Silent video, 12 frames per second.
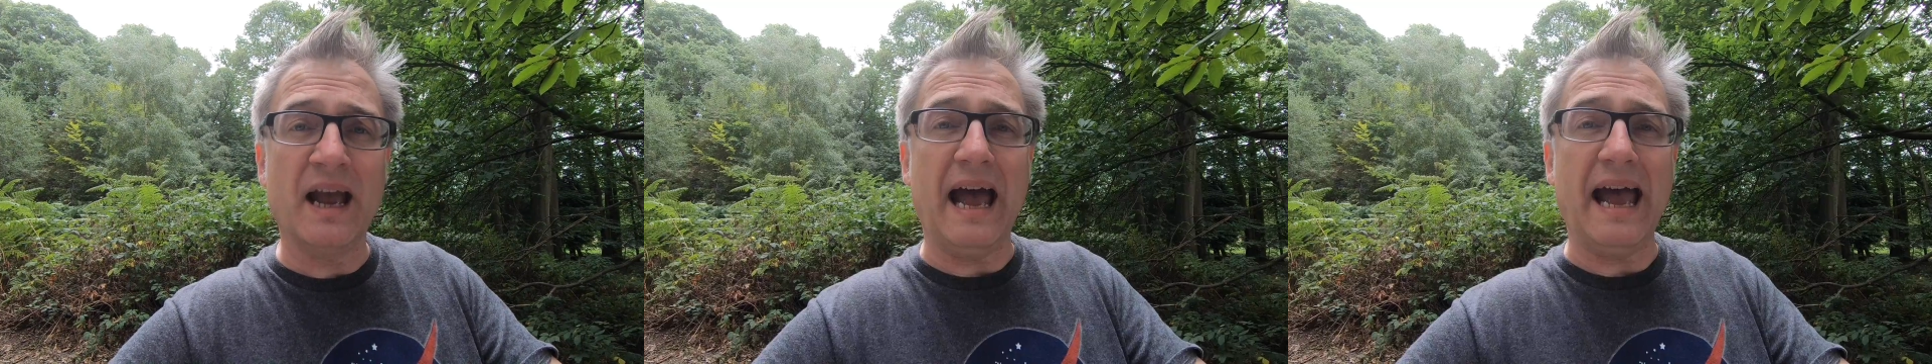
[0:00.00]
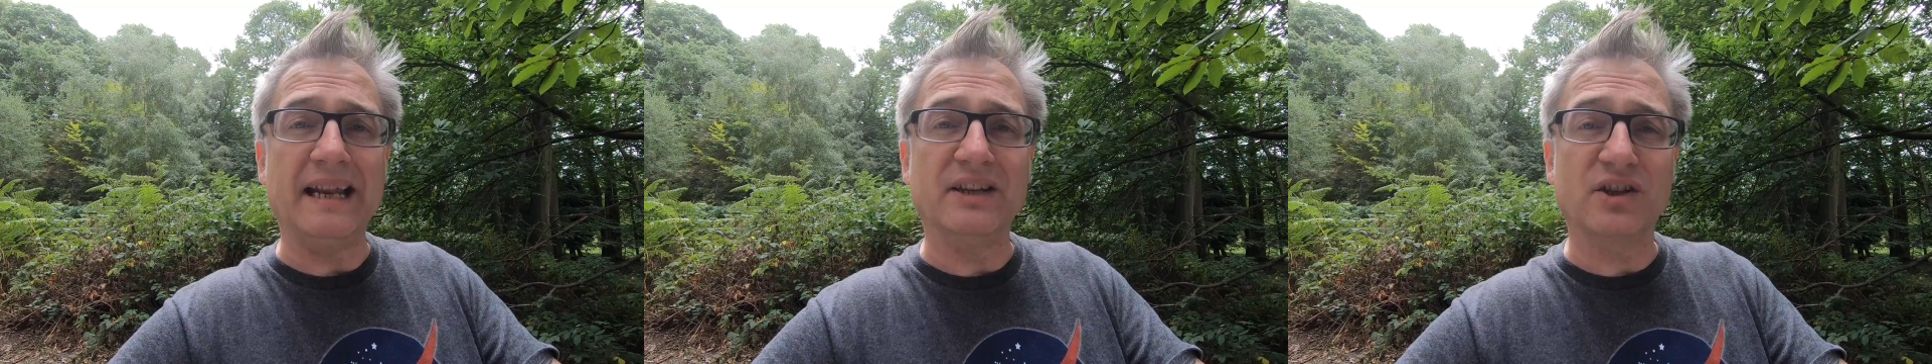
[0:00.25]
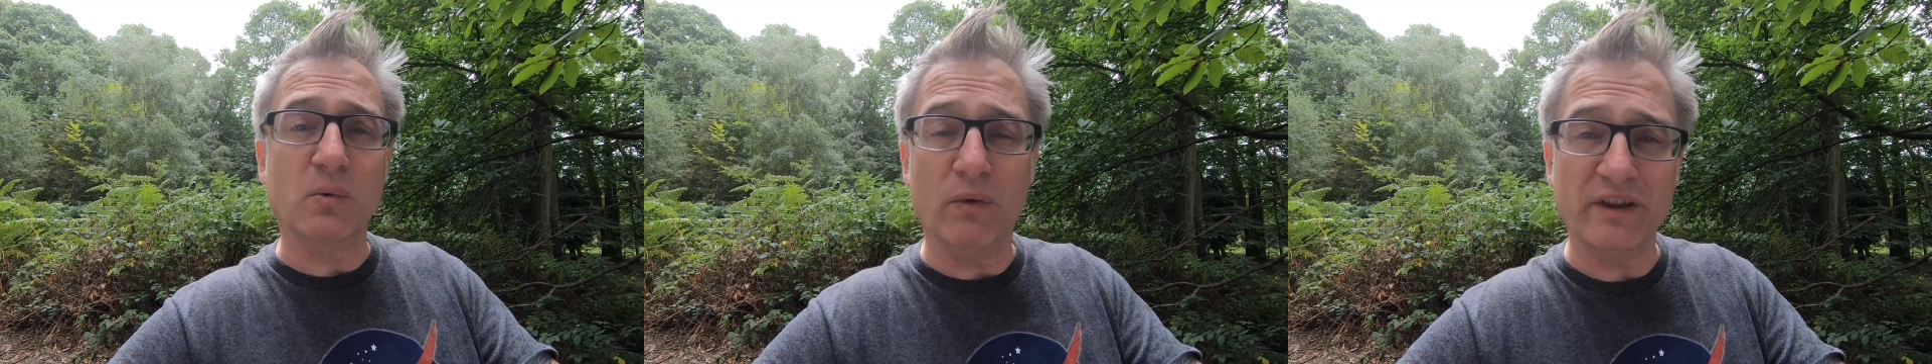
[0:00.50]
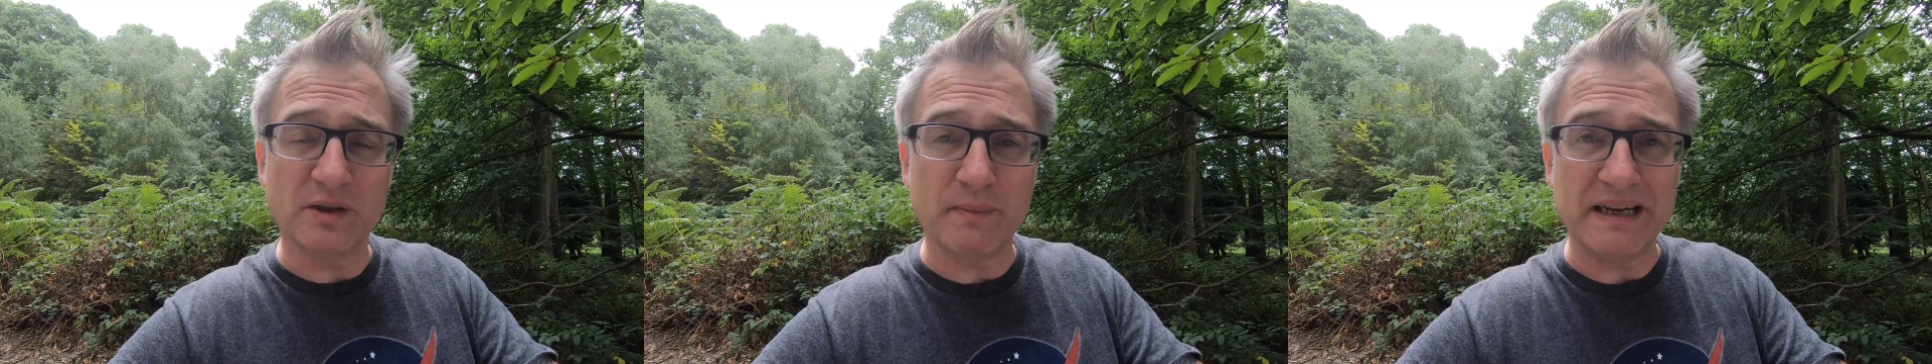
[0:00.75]
And so
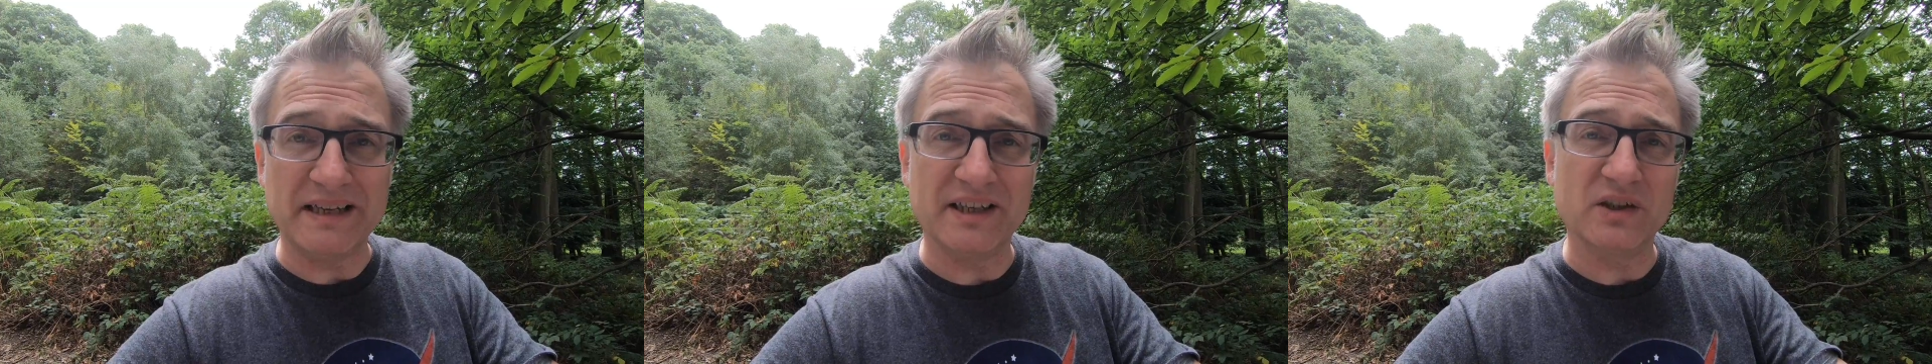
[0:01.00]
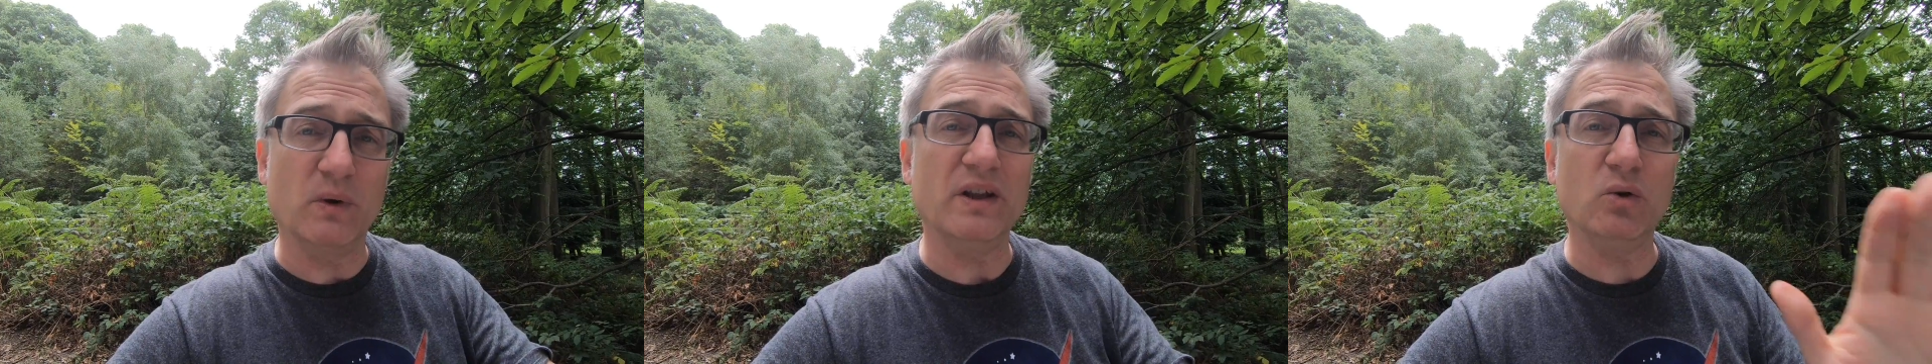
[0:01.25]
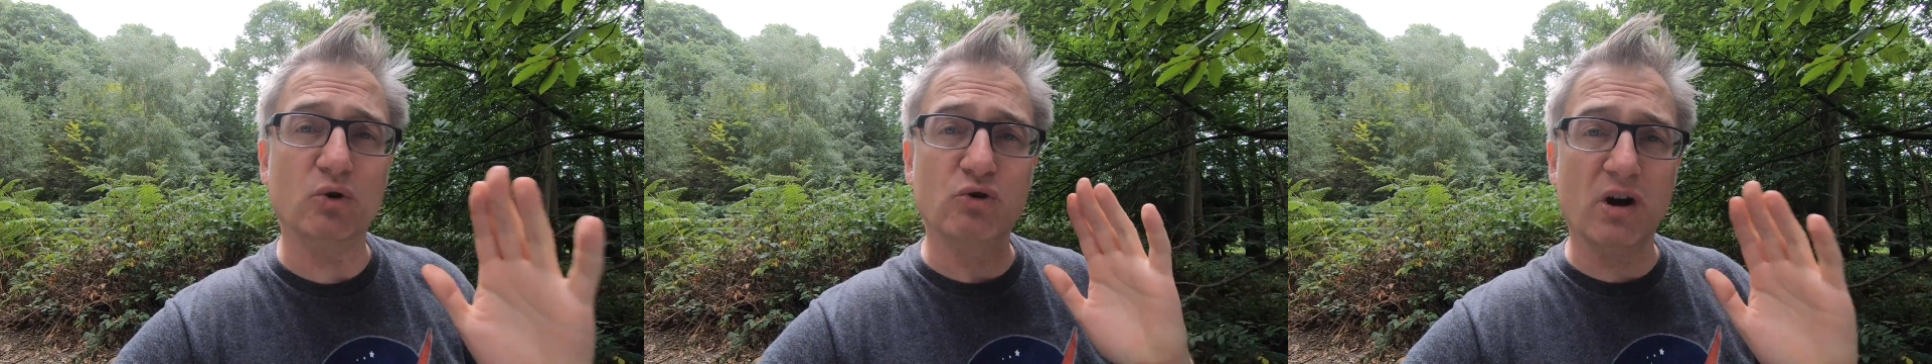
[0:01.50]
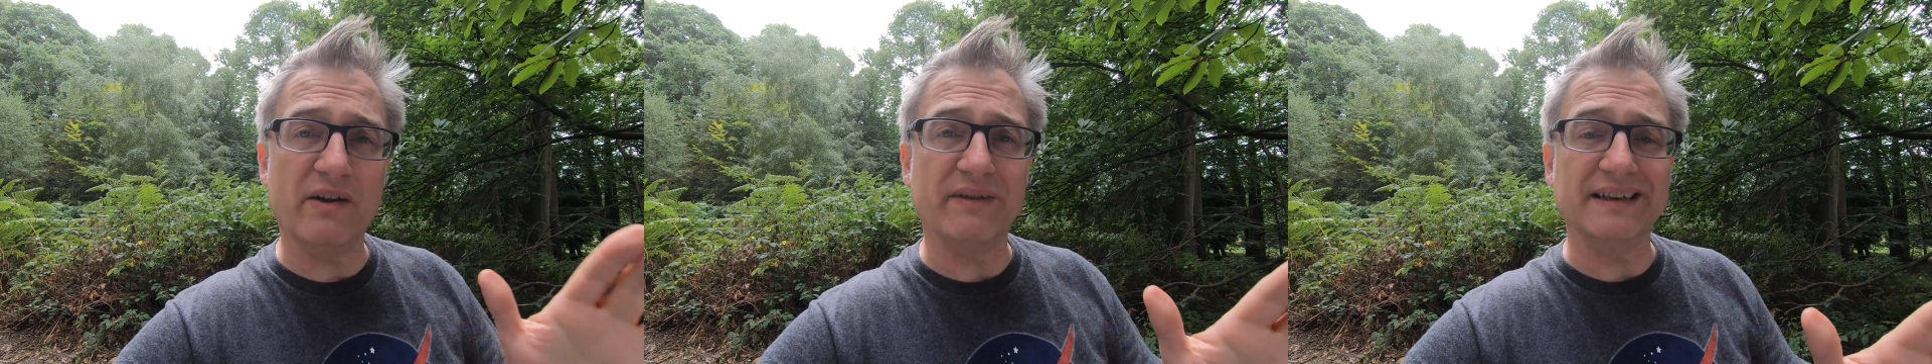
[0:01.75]
what this means is when you're
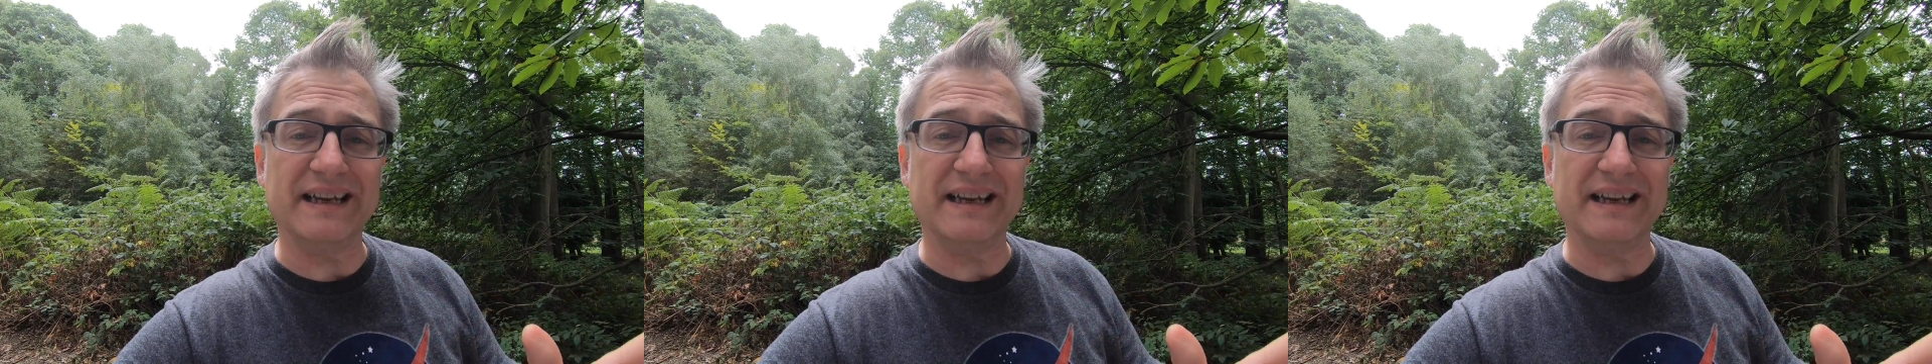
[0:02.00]
driving